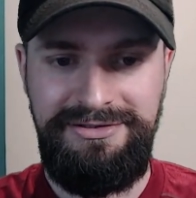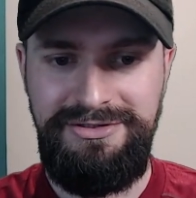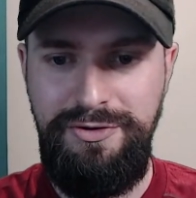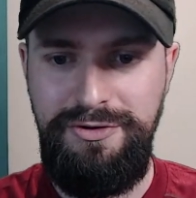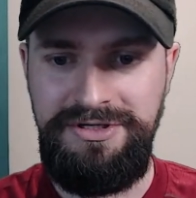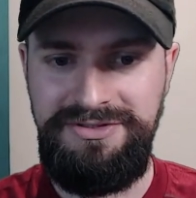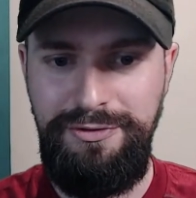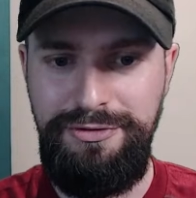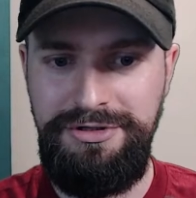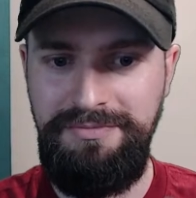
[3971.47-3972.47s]
Talks
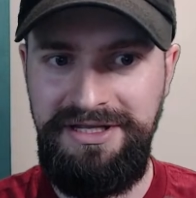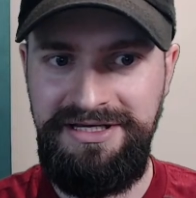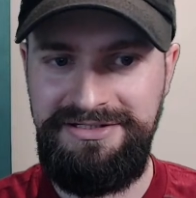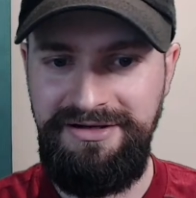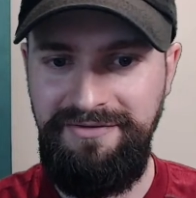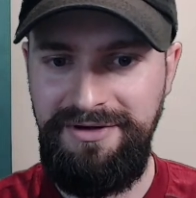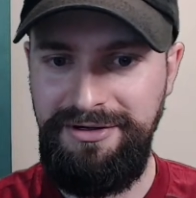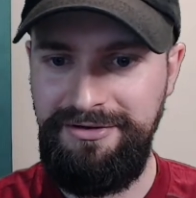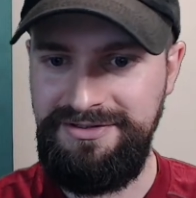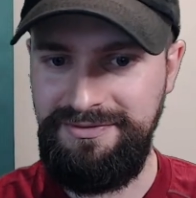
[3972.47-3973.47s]
audibly so everyone
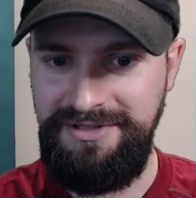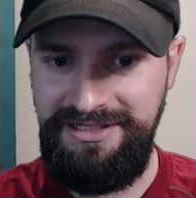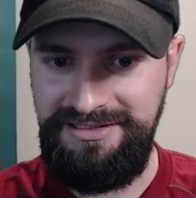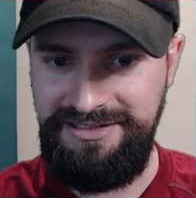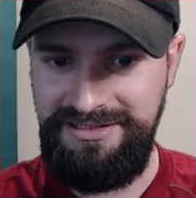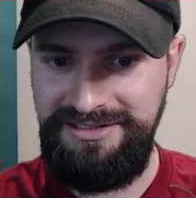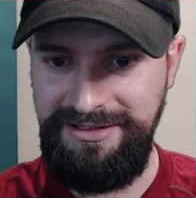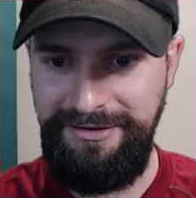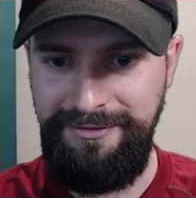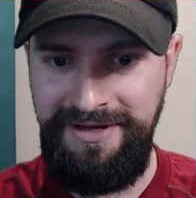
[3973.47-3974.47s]
knows what he's
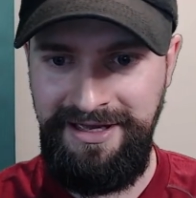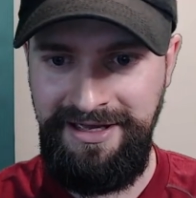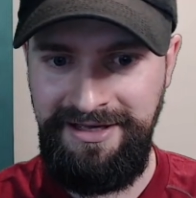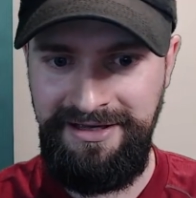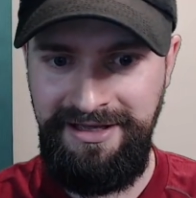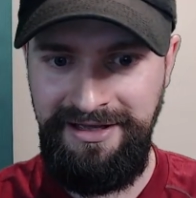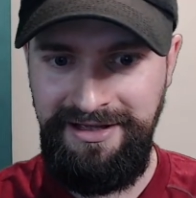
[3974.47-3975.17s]
doing.